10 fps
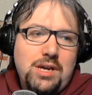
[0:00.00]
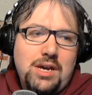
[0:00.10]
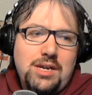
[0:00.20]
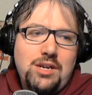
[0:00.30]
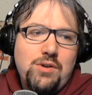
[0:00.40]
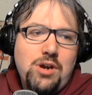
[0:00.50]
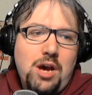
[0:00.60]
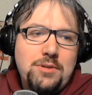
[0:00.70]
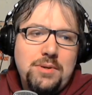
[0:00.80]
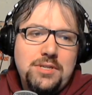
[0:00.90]
uh, you know,
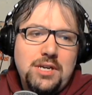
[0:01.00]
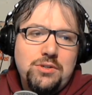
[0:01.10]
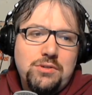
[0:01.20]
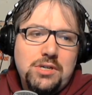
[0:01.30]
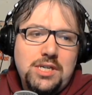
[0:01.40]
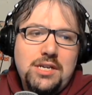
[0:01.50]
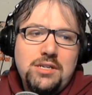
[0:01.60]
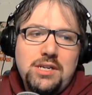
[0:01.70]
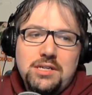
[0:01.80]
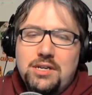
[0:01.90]
comments about sexual
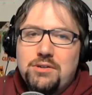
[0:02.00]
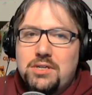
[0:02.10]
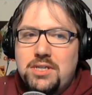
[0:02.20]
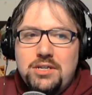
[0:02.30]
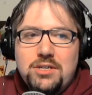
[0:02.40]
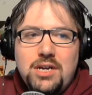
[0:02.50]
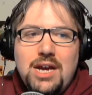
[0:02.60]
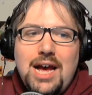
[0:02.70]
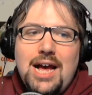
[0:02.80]
orientation, et cetera, et cetera,